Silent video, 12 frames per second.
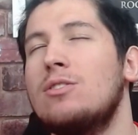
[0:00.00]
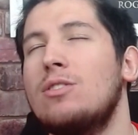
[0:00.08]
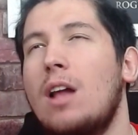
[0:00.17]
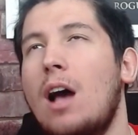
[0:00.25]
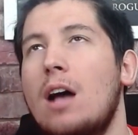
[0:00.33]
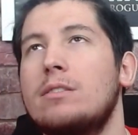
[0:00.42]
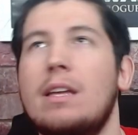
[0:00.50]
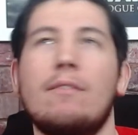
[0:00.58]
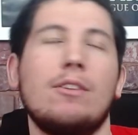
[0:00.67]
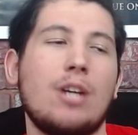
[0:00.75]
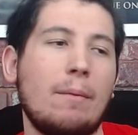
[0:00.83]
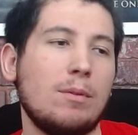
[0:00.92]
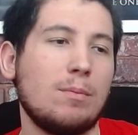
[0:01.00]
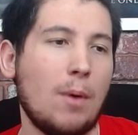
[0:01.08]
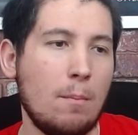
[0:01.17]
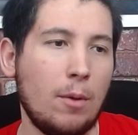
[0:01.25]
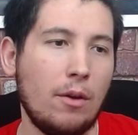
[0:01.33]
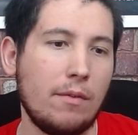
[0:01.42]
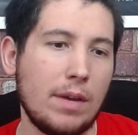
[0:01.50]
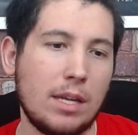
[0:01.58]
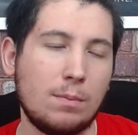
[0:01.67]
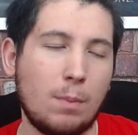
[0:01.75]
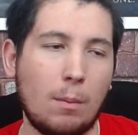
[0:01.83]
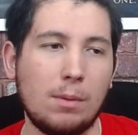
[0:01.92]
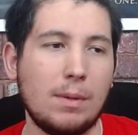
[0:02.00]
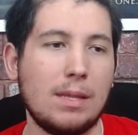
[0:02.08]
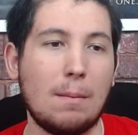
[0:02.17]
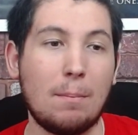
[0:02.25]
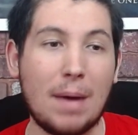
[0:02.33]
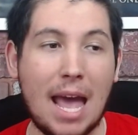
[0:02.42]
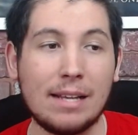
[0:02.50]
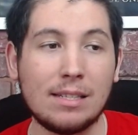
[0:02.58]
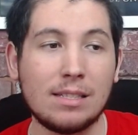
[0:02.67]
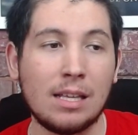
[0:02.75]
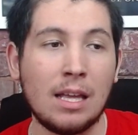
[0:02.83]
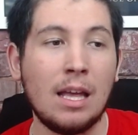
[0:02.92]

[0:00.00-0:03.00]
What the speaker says: last ever James Bond movie. He's probably been the best.